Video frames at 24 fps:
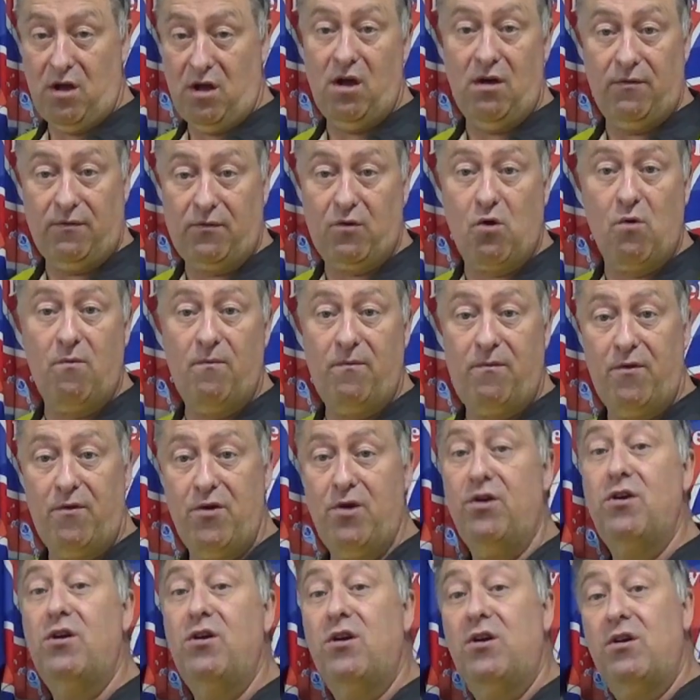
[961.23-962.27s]
of
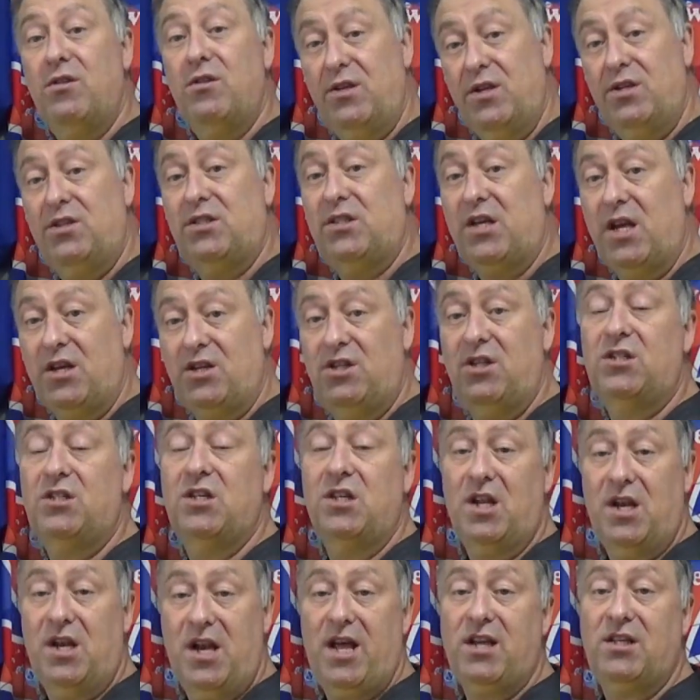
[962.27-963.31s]
comfort. This takes you to
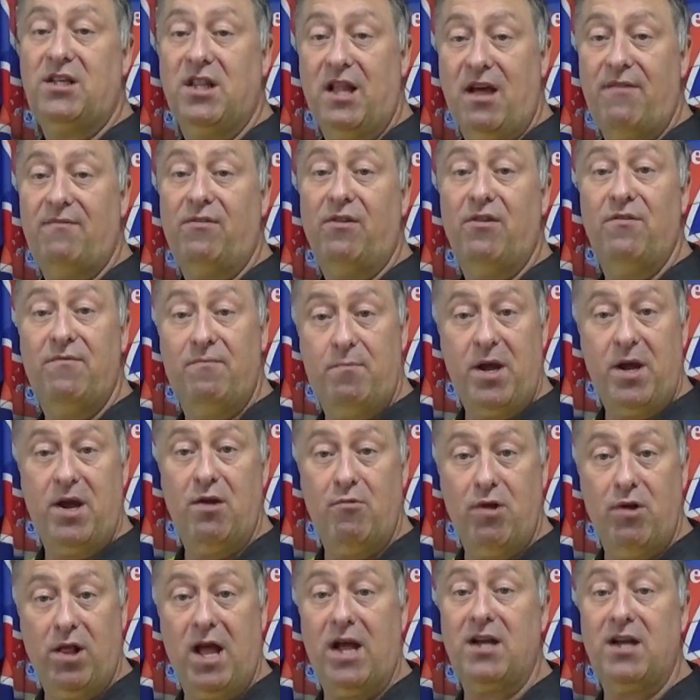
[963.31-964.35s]
the next level of being
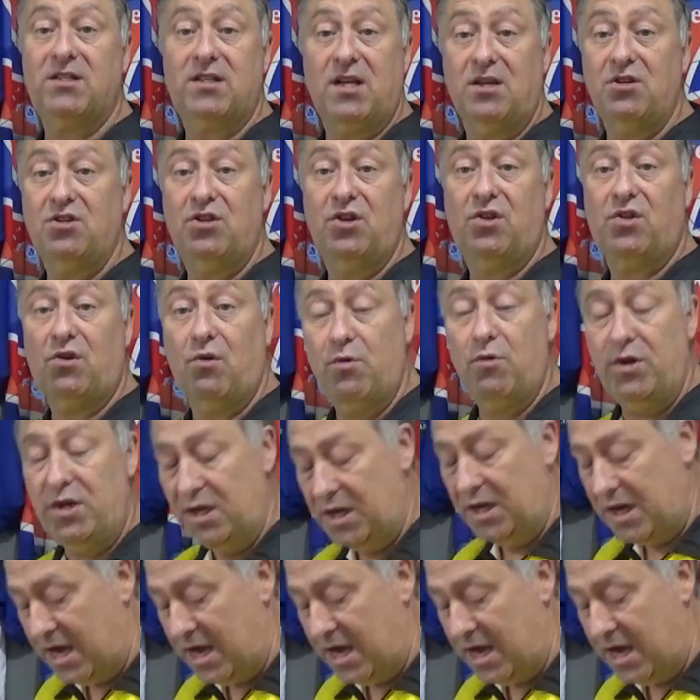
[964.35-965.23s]
relaxed as you're throwing your